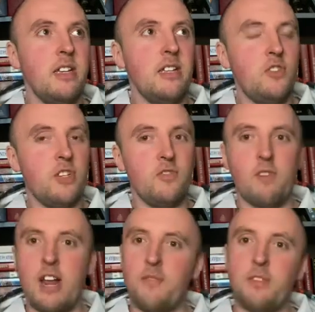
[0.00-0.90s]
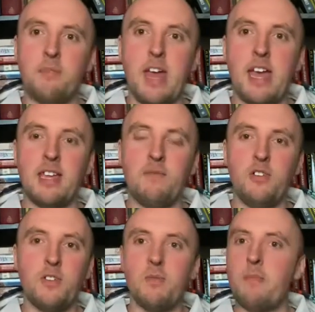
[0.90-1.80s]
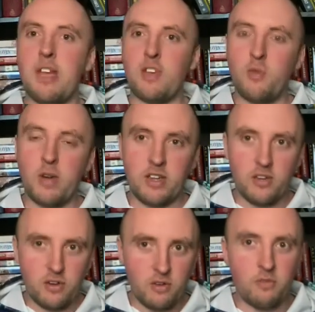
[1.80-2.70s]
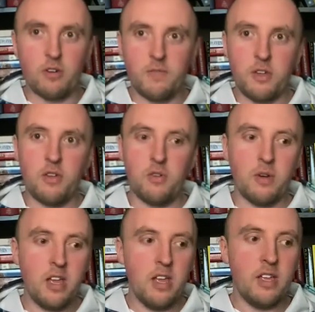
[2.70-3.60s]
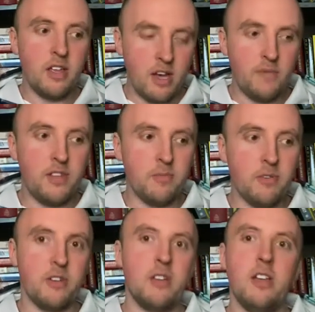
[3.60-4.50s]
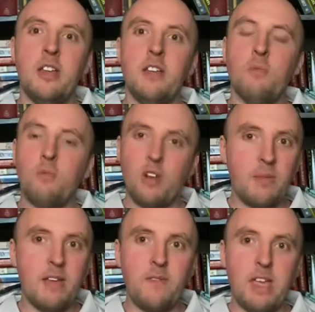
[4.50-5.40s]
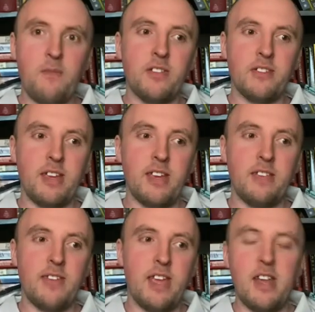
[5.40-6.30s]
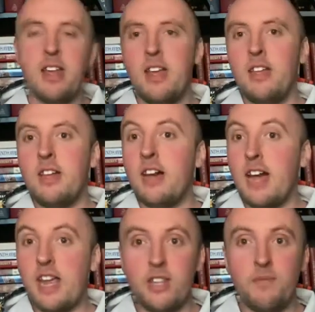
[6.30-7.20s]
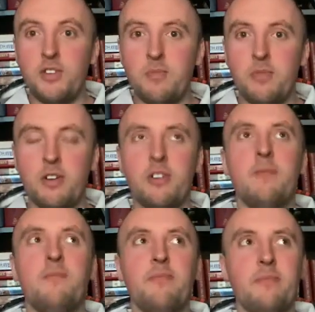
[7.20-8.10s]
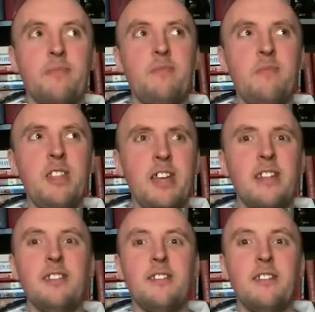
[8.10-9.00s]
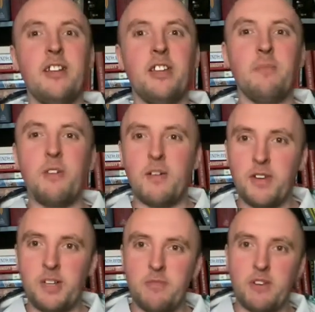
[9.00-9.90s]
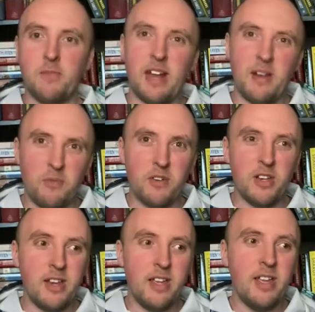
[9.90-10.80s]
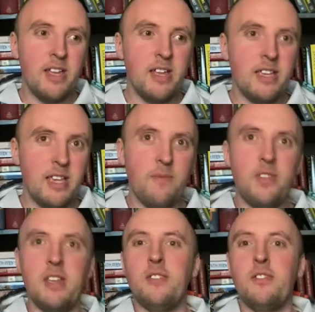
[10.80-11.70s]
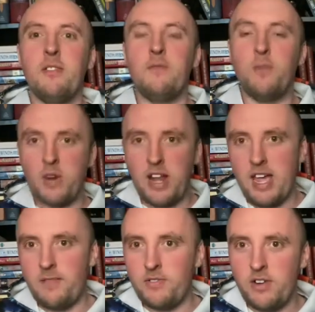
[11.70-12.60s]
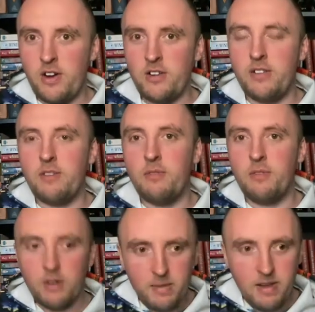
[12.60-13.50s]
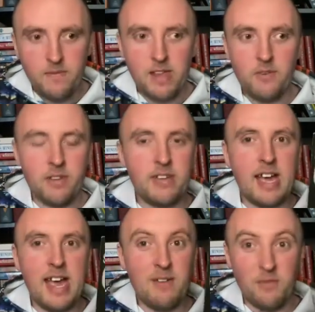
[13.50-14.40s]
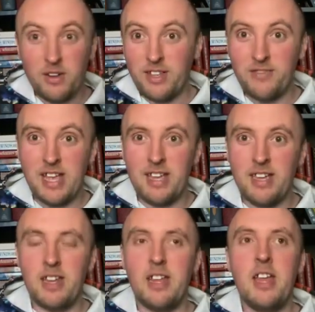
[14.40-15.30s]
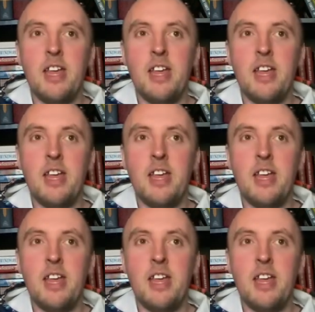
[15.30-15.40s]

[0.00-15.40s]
just right off the back, if you just want my quick review of this book, one of my favorites, like I said, I love this book. Not necessarily a perfect book, but I would give this 4.5 stars. One of my favorites, I really like it.